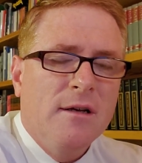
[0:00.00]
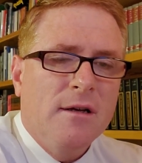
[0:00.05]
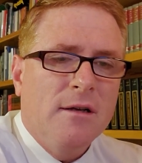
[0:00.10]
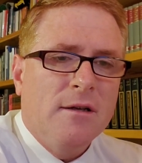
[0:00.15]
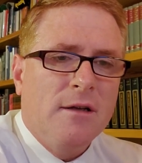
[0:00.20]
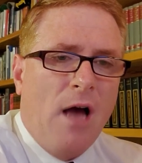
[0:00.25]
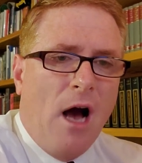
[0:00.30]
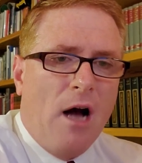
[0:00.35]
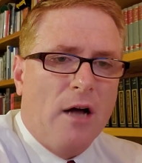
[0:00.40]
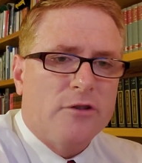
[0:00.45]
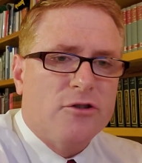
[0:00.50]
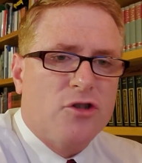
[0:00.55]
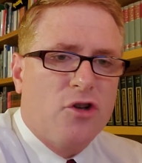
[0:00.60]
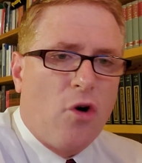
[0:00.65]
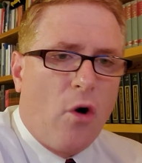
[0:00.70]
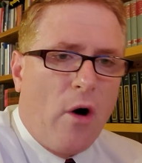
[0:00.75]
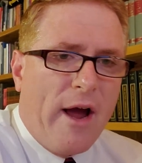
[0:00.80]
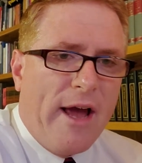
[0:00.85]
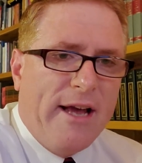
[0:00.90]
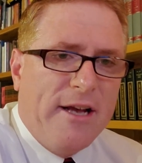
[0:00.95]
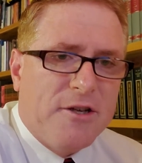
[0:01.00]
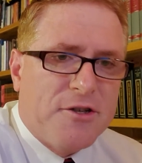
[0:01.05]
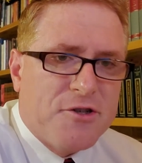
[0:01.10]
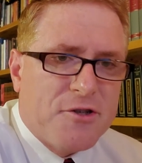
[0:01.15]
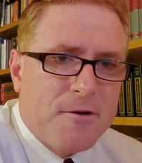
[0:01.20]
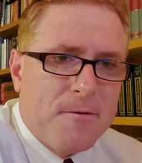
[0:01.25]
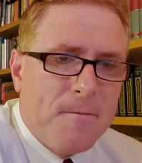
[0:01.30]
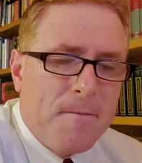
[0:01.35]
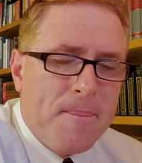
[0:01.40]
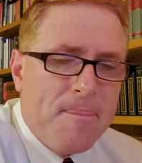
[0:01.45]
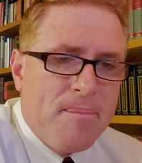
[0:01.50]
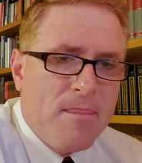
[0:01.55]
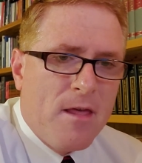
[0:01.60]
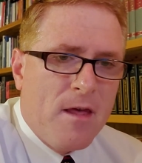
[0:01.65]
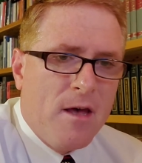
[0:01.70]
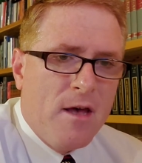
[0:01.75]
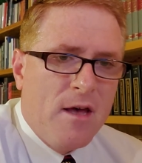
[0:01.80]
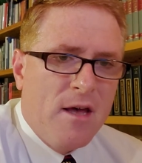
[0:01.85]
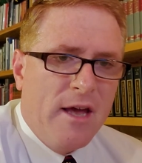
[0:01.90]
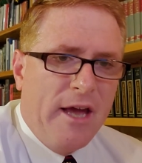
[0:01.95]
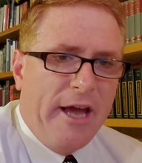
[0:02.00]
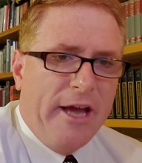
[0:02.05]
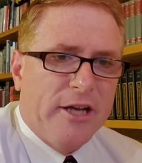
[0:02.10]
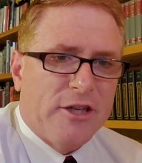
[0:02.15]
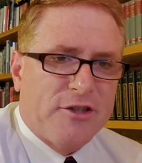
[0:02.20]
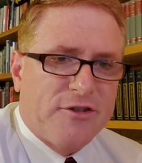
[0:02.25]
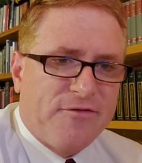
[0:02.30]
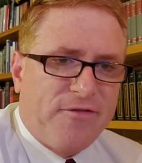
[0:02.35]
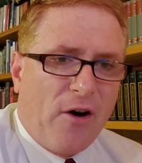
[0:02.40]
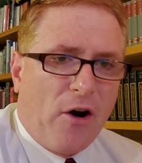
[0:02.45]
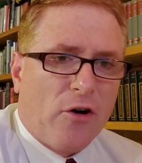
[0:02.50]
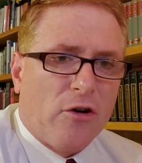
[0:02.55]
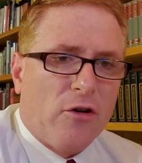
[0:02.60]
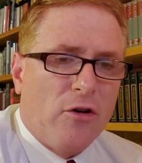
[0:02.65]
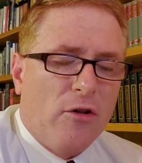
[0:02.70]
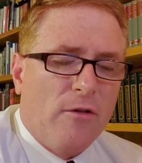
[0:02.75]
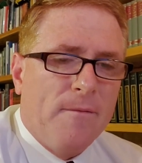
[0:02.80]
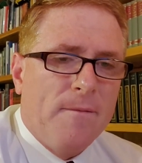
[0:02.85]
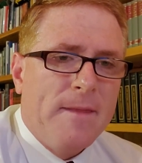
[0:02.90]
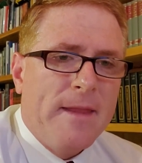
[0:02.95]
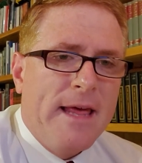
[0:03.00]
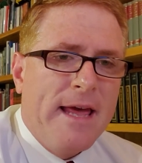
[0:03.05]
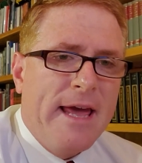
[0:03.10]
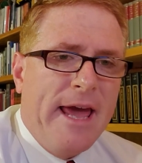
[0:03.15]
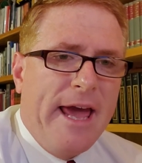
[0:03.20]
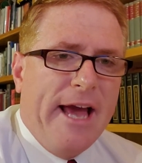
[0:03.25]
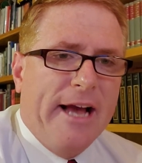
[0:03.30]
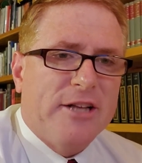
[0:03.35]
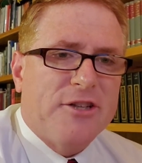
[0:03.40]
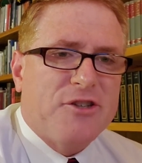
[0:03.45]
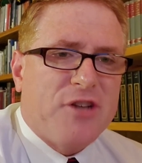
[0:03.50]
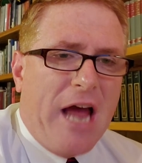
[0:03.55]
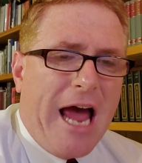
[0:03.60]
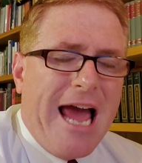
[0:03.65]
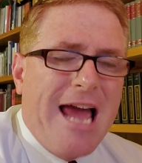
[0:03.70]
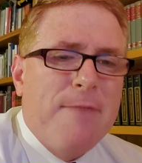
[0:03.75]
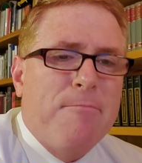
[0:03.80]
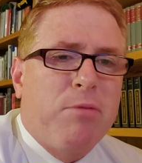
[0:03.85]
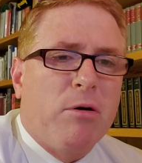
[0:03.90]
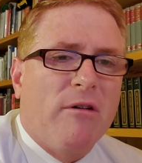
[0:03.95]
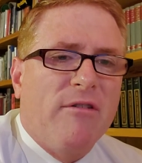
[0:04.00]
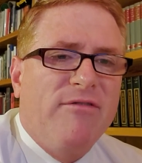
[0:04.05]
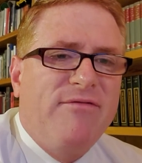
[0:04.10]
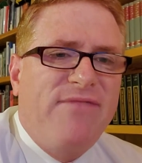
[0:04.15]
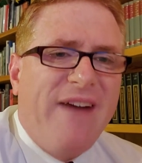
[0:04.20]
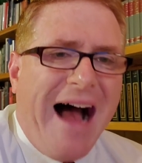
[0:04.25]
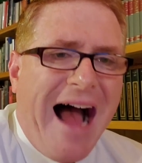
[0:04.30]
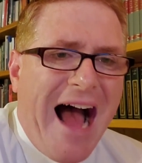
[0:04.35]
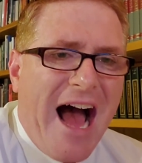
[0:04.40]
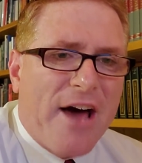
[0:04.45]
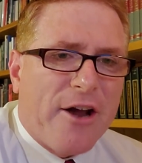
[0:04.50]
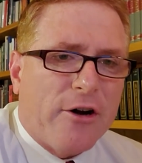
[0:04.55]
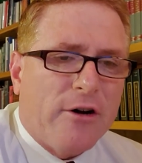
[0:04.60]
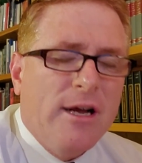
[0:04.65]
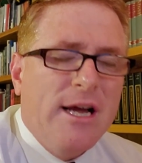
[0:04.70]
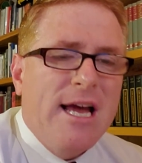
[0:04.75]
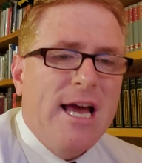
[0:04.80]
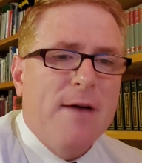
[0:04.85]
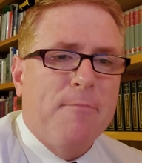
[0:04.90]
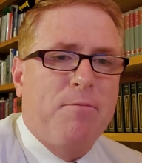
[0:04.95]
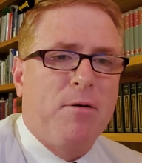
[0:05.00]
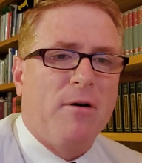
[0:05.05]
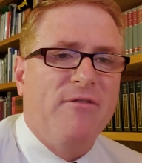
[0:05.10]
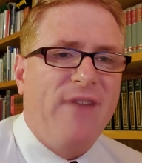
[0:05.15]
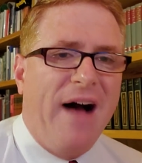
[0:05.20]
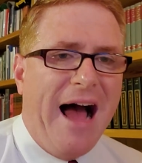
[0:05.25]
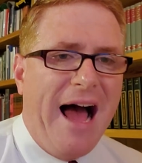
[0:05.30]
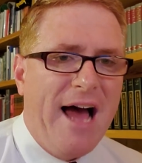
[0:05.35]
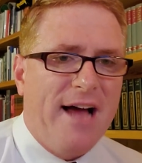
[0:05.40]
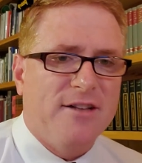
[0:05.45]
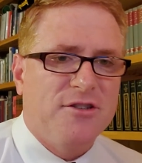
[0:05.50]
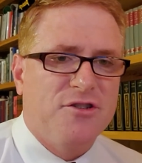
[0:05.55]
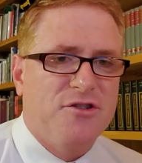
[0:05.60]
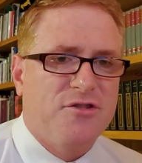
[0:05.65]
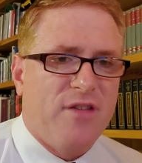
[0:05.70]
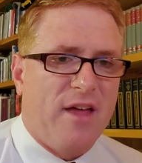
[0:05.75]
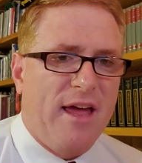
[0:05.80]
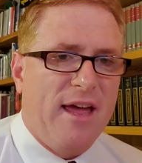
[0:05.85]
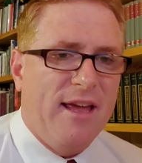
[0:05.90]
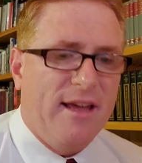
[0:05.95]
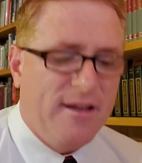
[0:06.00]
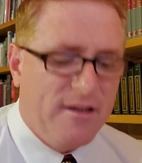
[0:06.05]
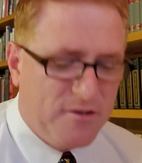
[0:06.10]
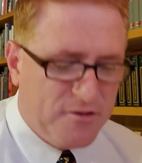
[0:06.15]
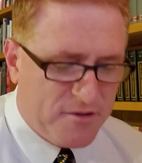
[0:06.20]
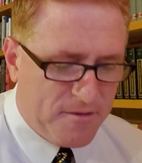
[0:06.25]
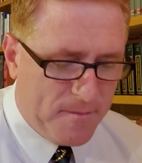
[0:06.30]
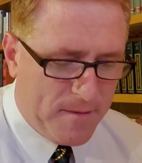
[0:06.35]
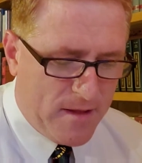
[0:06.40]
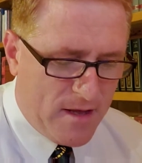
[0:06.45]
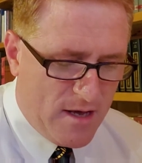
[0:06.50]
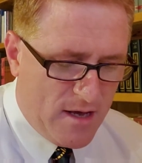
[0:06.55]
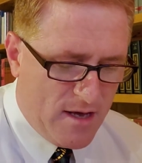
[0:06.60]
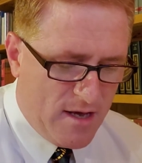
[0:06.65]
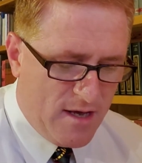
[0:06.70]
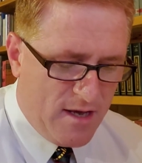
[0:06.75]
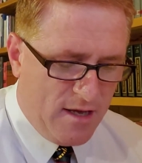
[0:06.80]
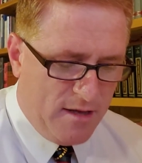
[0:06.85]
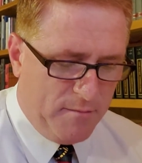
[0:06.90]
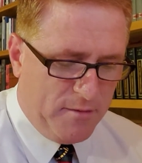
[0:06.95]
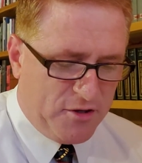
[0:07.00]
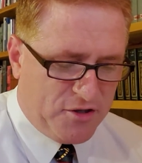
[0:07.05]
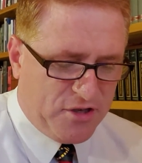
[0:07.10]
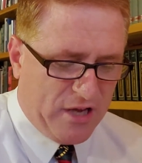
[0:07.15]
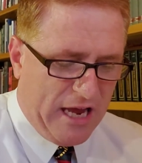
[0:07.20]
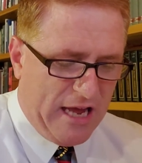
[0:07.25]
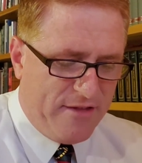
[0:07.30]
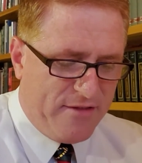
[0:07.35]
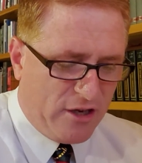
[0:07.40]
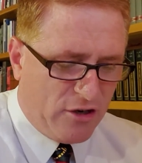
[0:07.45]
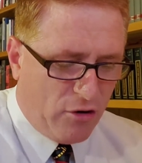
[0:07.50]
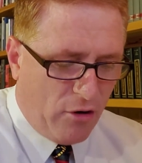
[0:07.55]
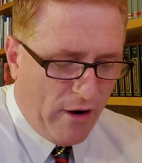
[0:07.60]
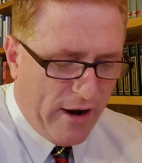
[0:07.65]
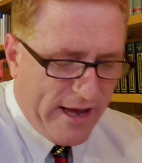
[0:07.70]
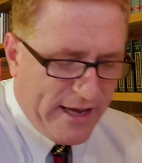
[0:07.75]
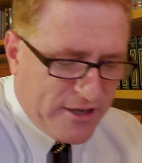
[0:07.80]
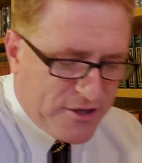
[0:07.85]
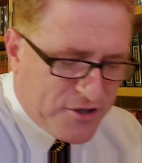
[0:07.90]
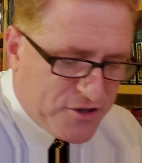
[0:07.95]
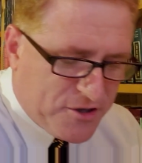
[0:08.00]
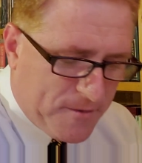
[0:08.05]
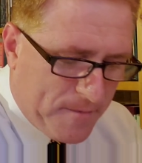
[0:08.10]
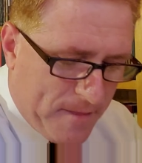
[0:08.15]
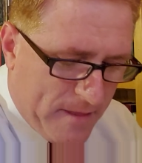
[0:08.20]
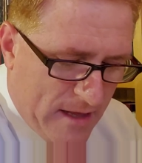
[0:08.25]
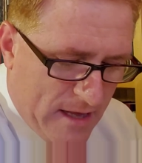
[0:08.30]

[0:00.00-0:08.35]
God's grace is fertile. It's a provider. It provides things. Let me say that grace